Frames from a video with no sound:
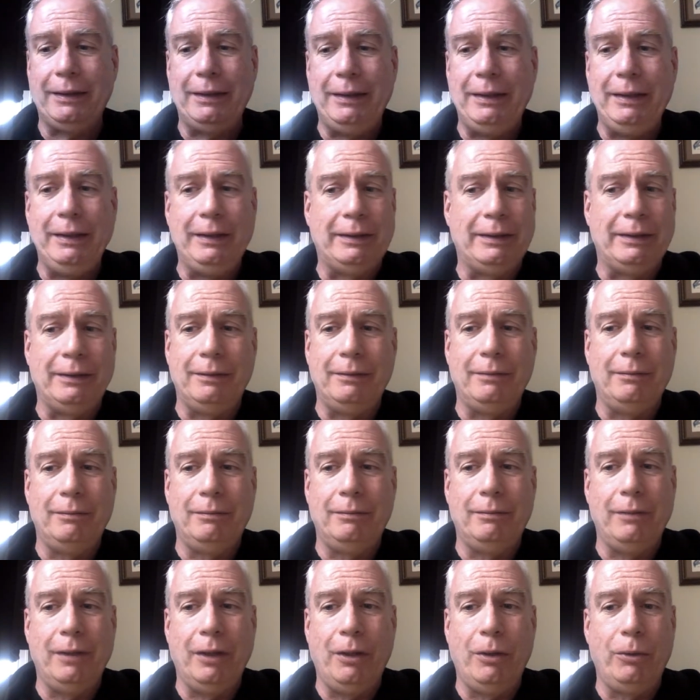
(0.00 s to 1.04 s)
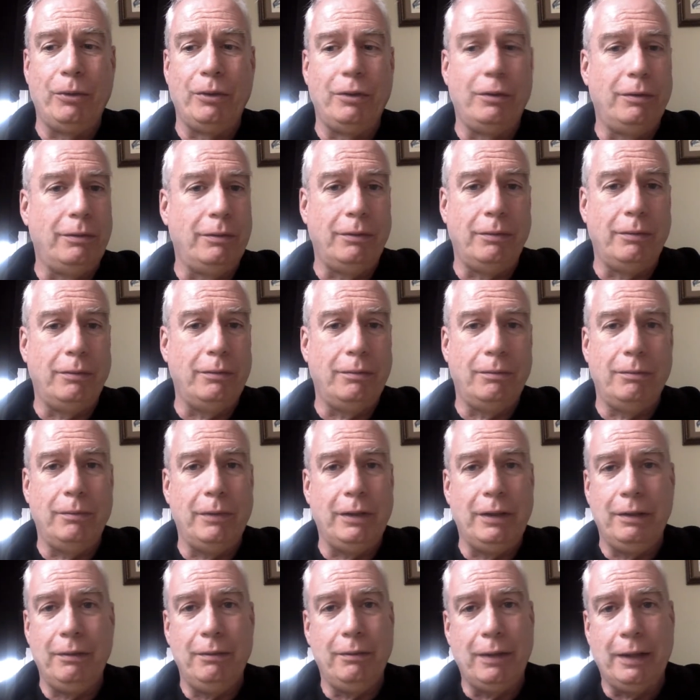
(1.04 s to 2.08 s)
he's Odin
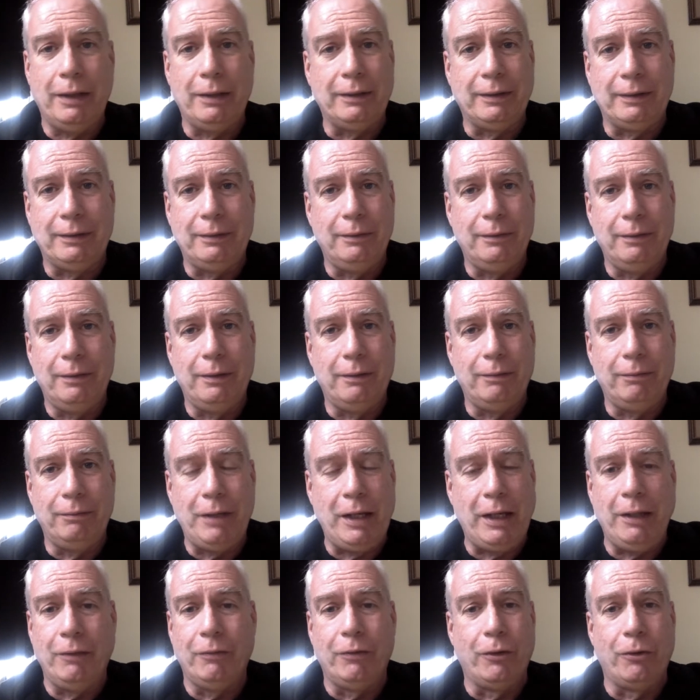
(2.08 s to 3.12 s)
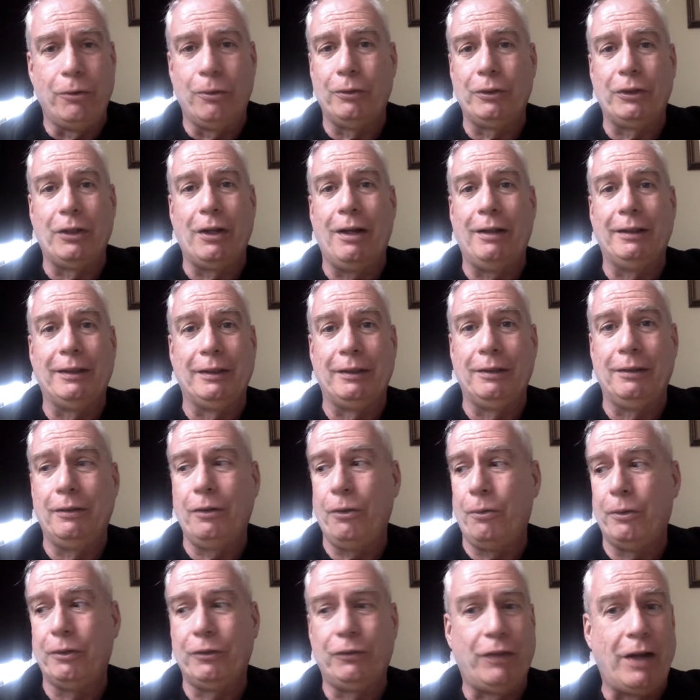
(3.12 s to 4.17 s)
has the king of the Norse gods, and
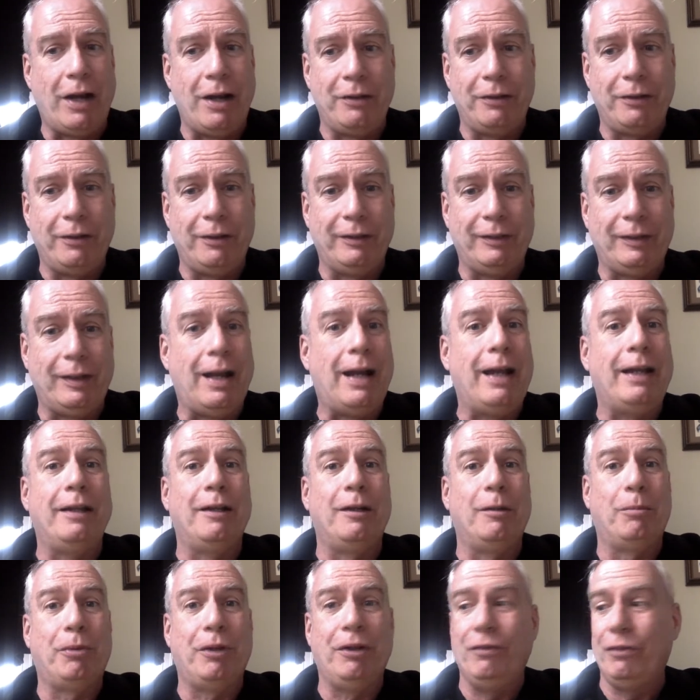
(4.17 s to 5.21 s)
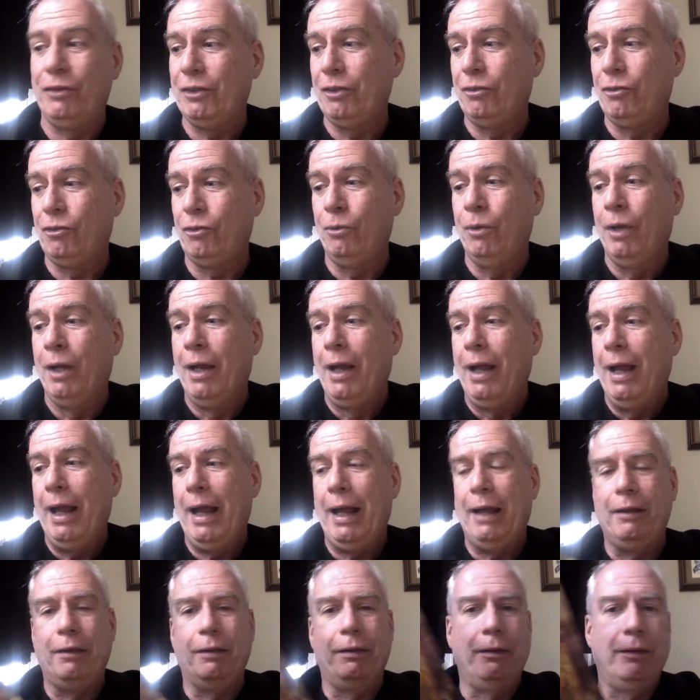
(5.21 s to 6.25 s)
Thor's father has died in a previous issue,
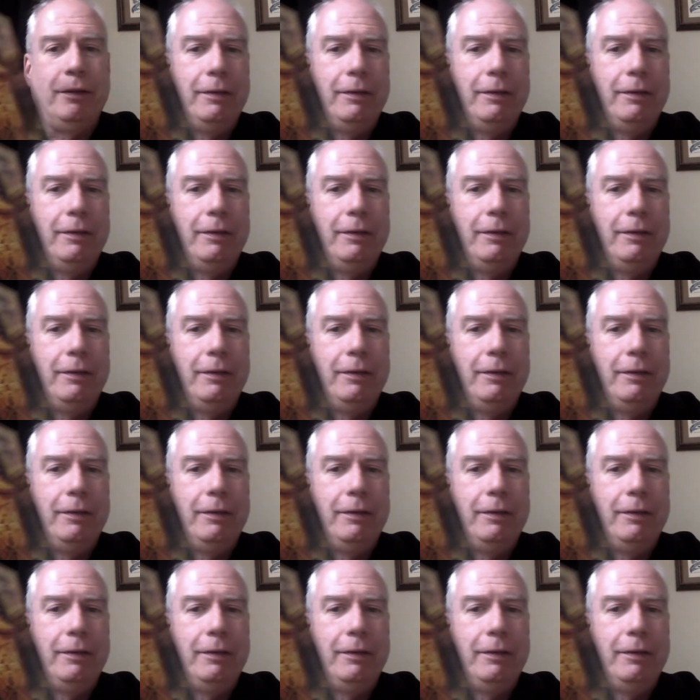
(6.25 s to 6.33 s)
and